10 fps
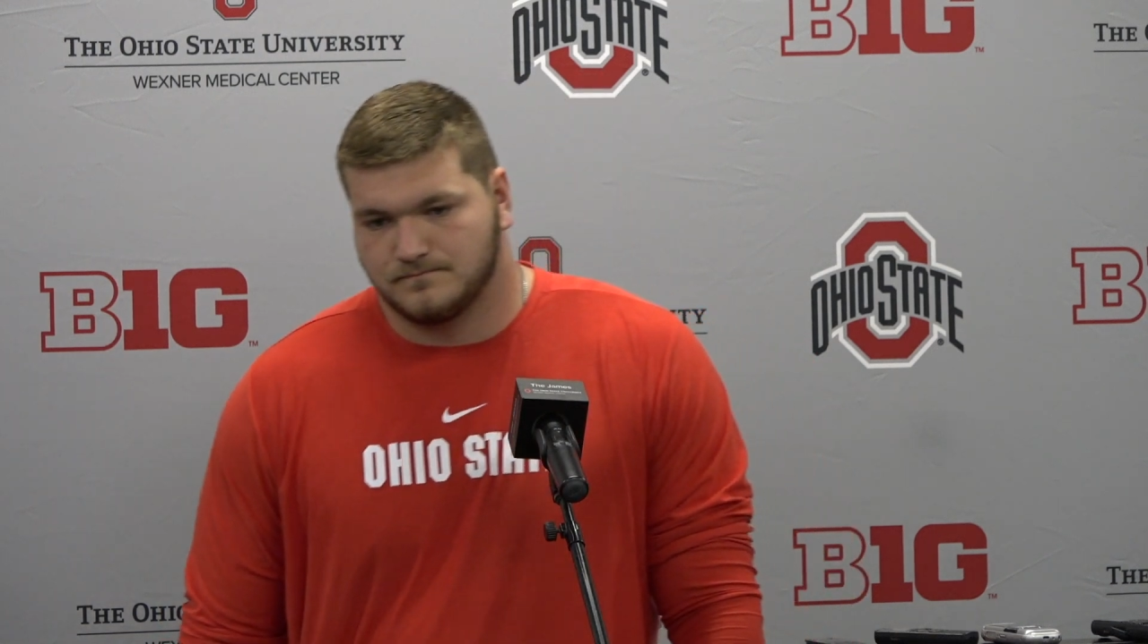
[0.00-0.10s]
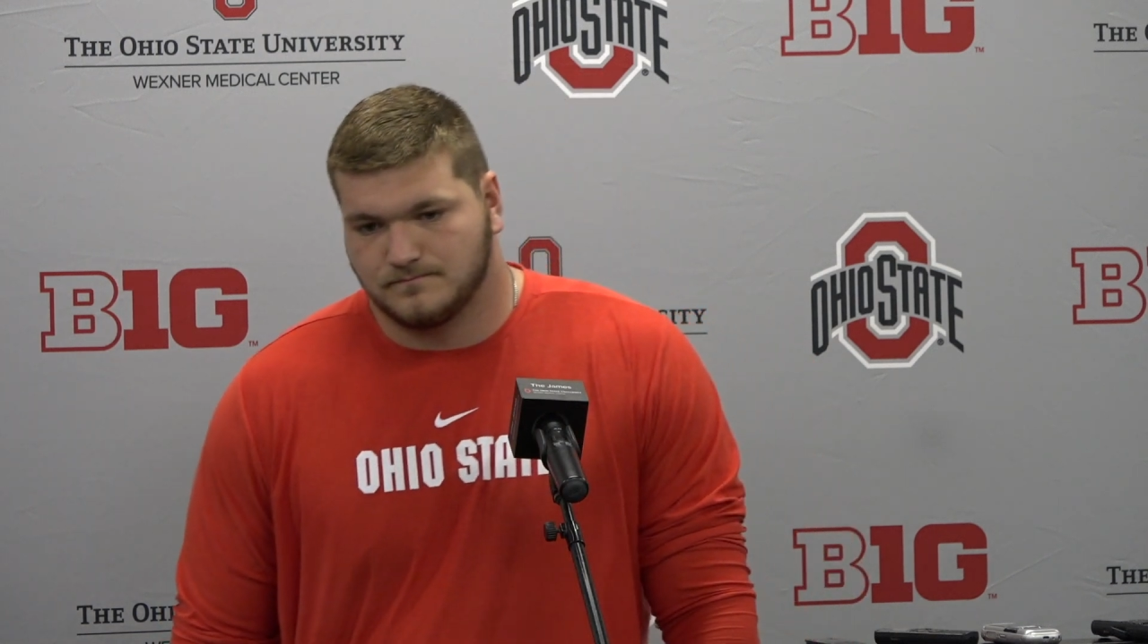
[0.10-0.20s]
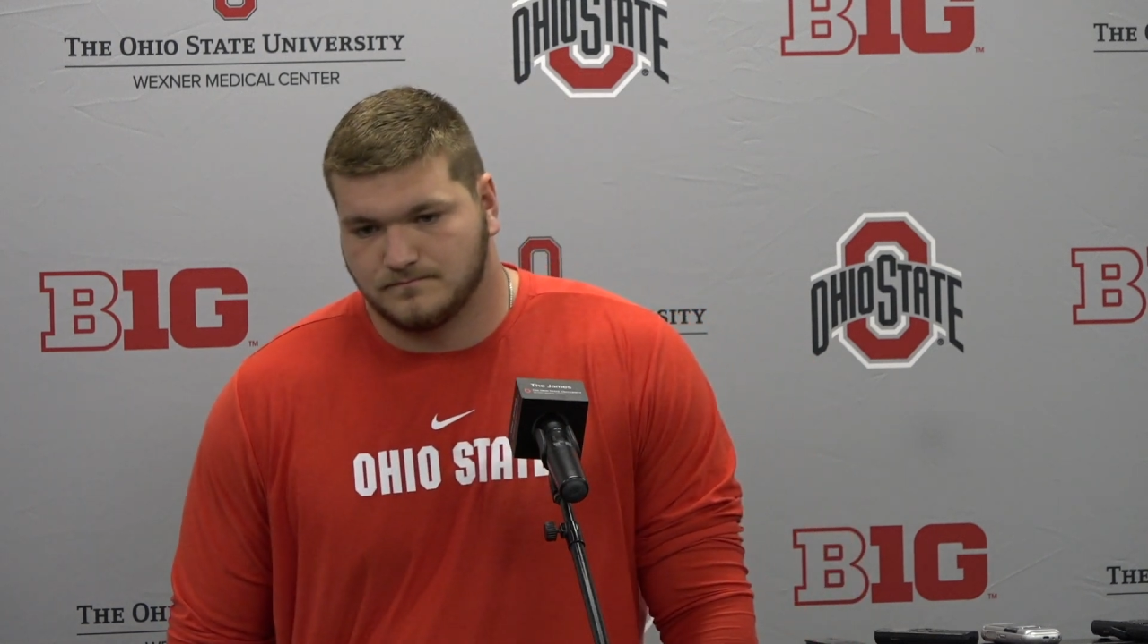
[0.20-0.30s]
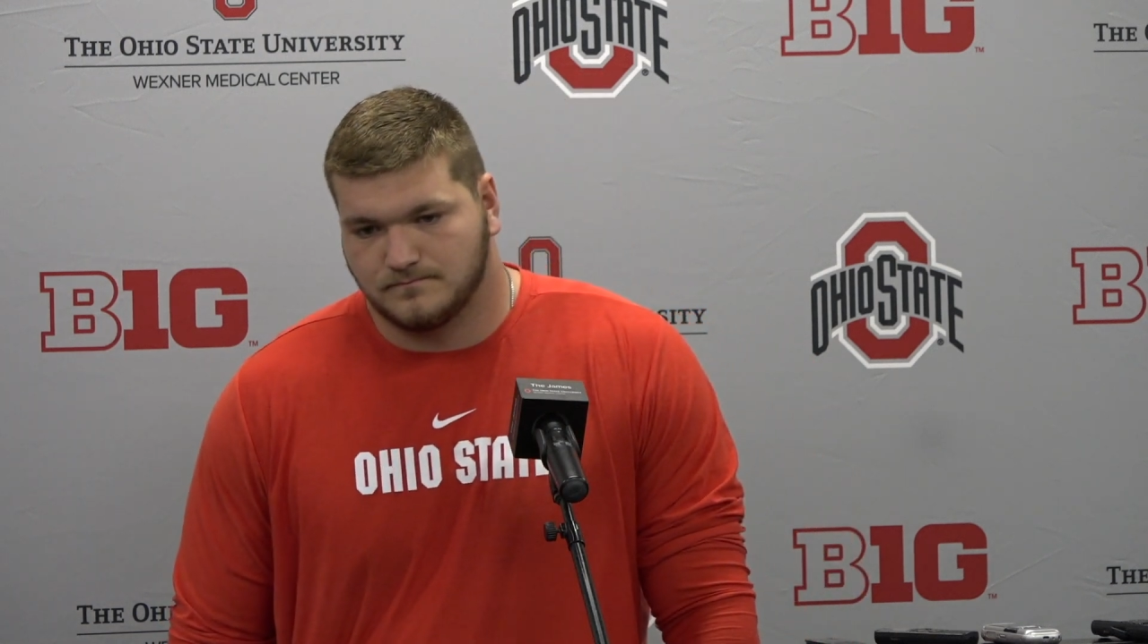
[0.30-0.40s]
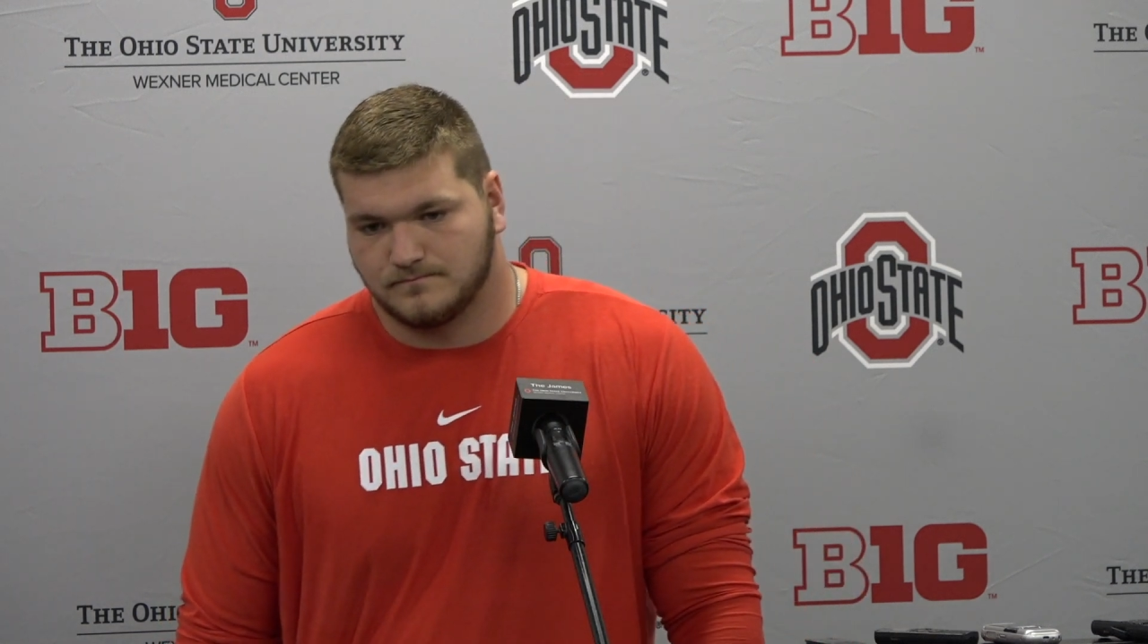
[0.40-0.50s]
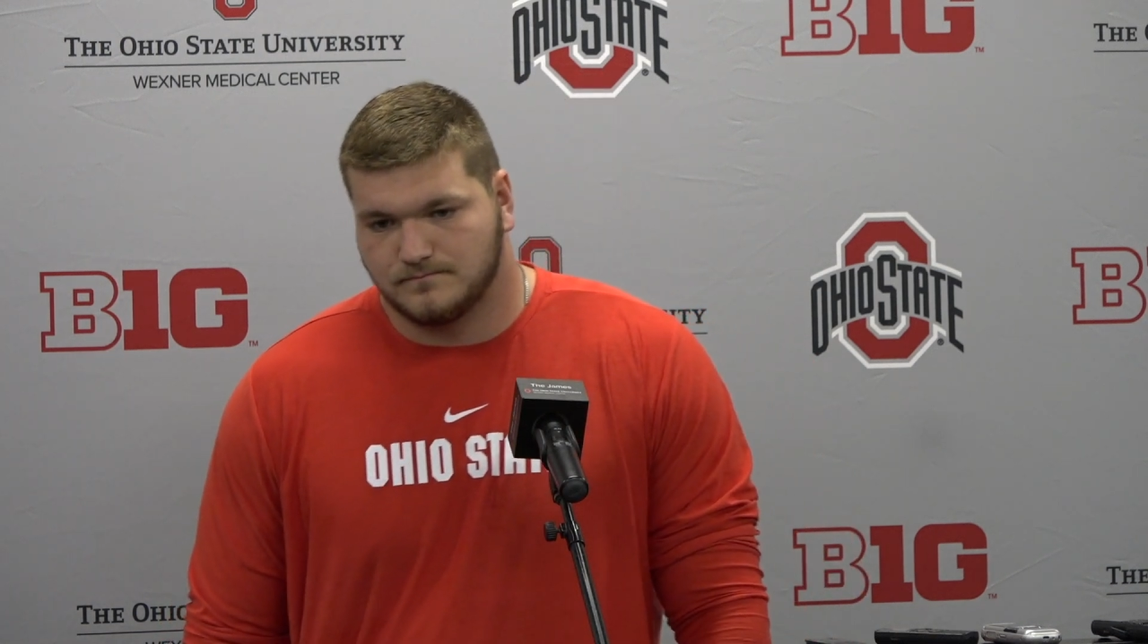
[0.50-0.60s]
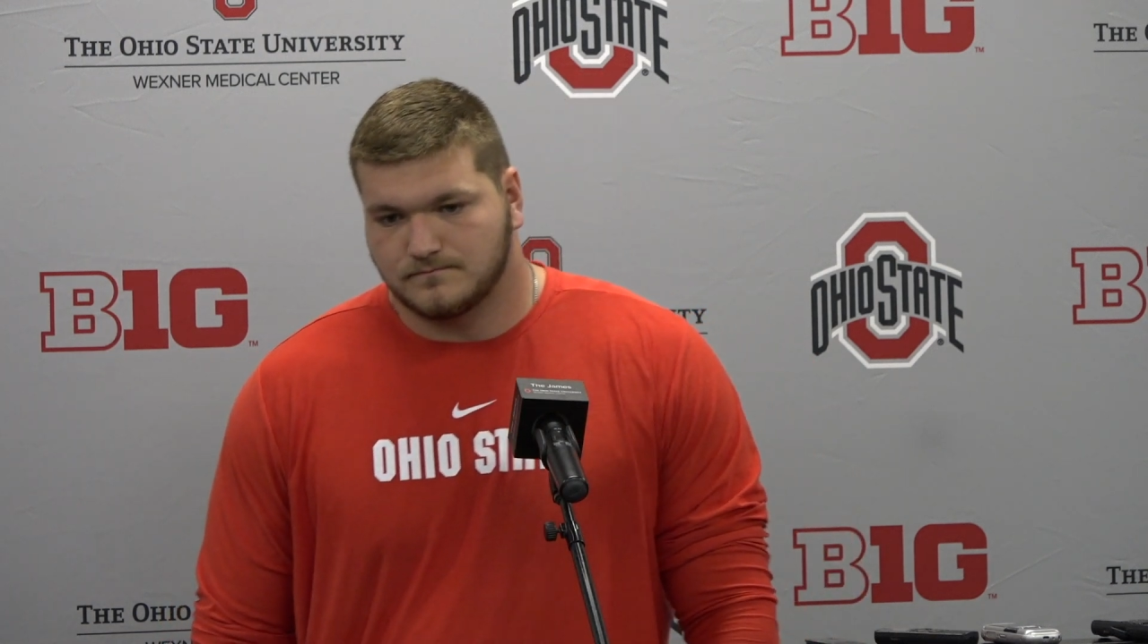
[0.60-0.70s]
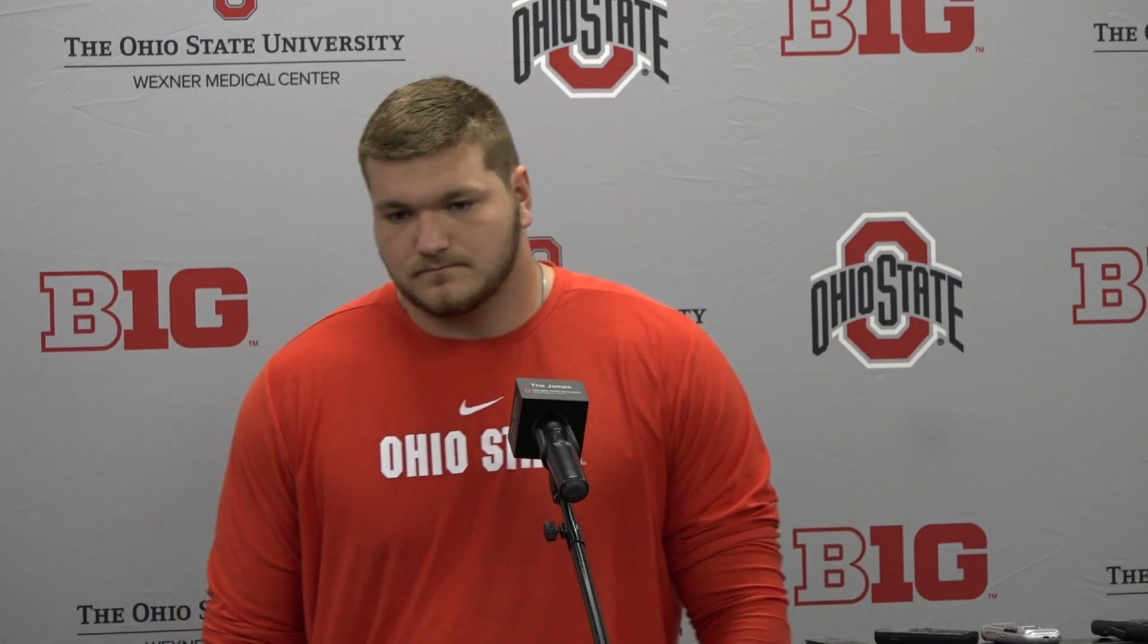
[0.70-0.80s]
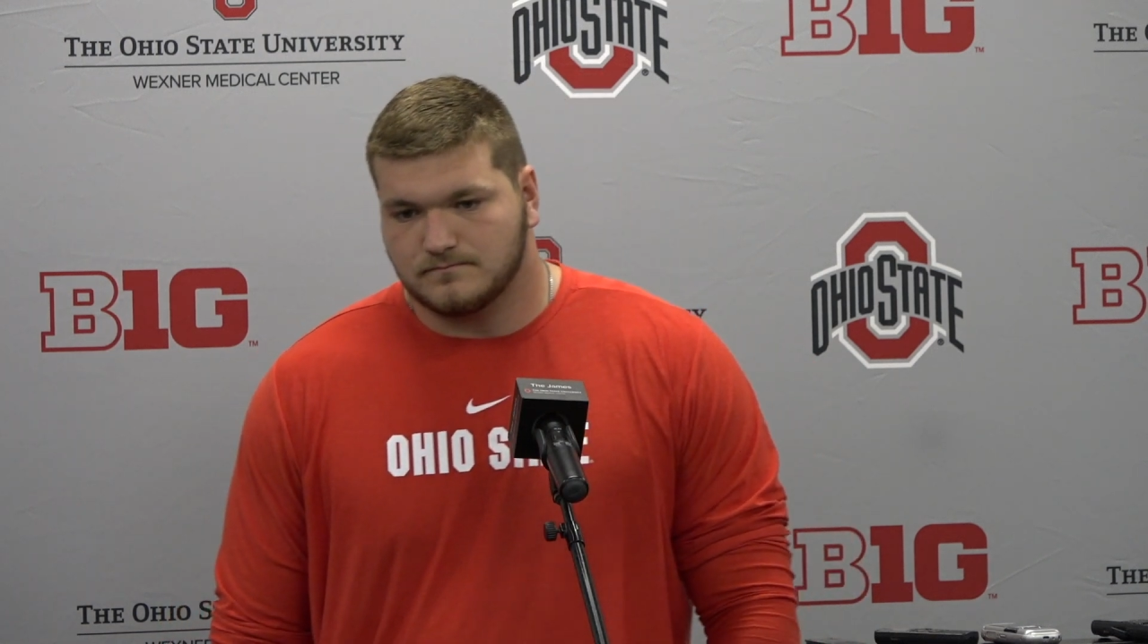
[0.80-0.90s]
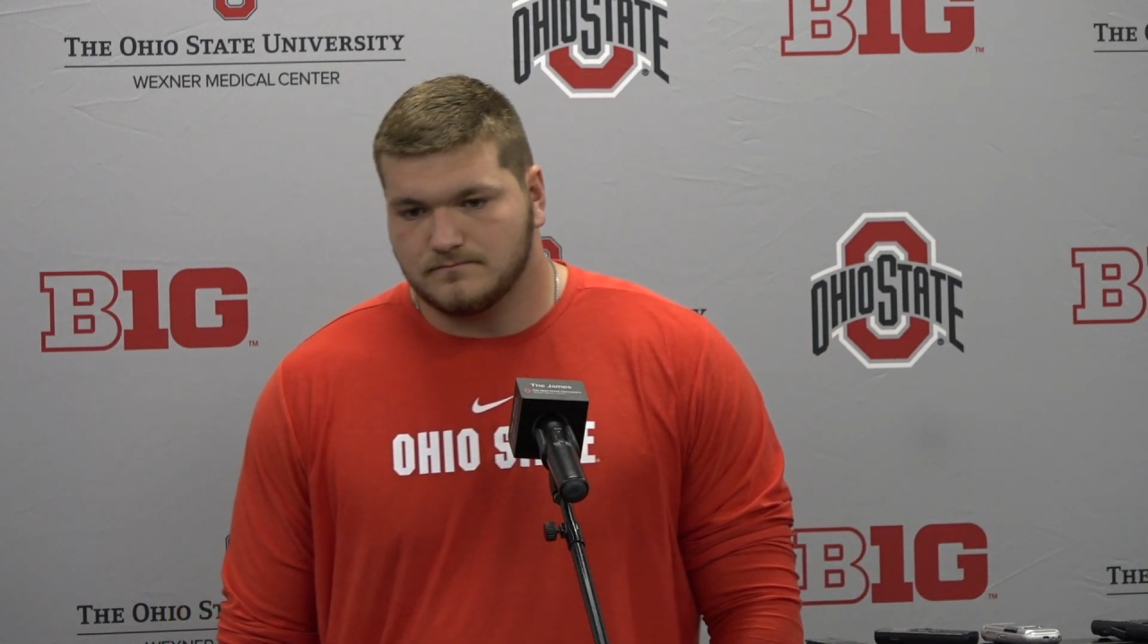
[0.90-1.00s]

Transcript: tough to